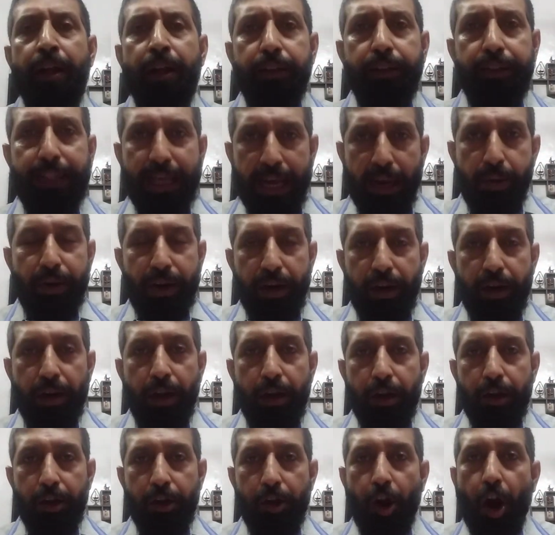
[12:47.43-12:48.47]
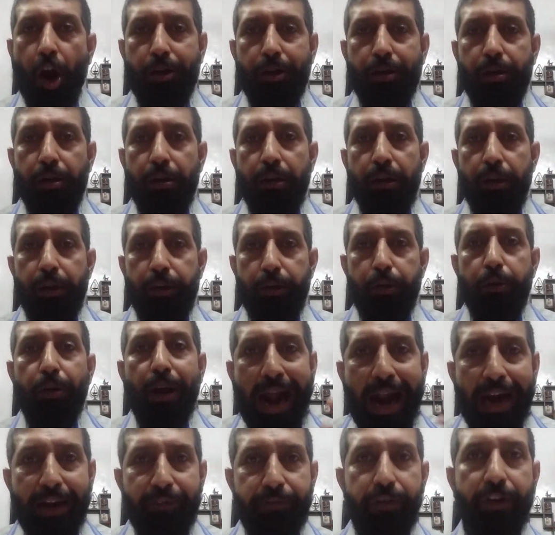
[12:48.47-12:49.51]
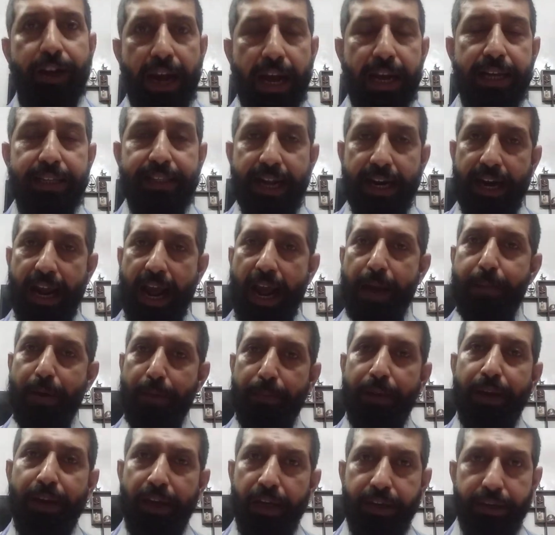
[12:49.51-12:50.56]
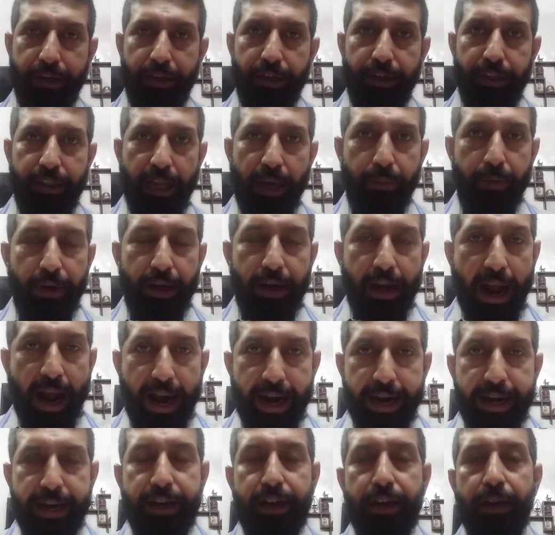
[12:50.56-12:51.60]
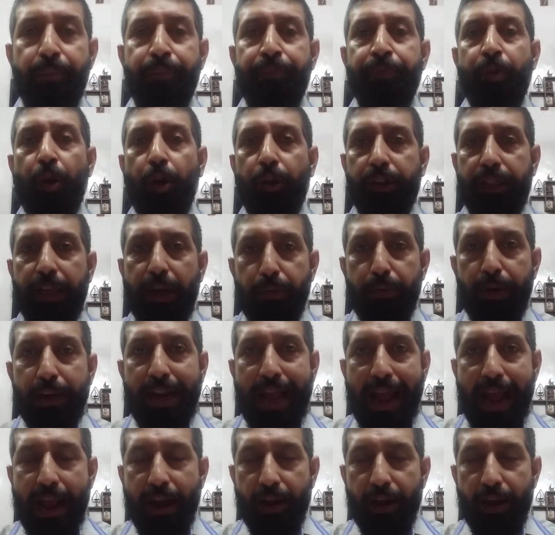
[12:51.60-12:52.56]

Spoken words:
they will not, advertise that I'm a militant. They will hide, or they will,